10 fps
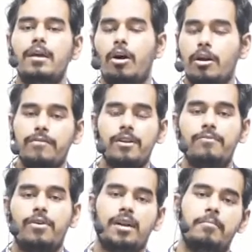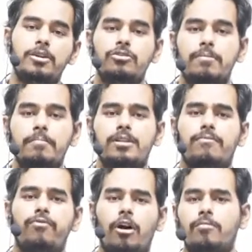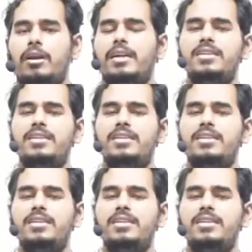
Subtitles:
or even if you are able to remember the formula.